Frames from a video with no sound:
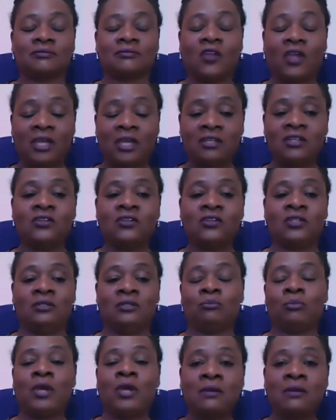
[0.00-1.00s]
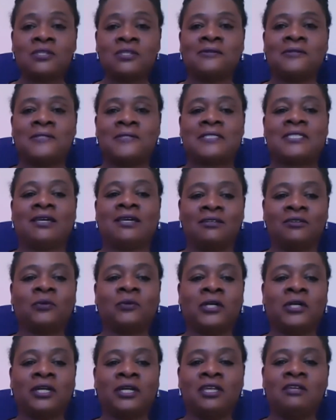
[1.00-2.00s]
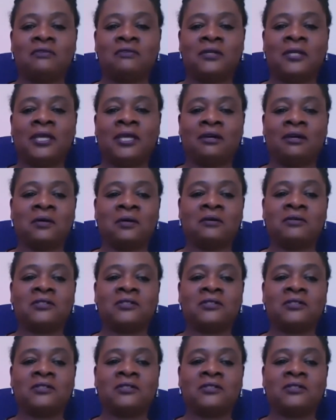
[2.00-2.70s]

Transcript: And you can perhaps understand why even now,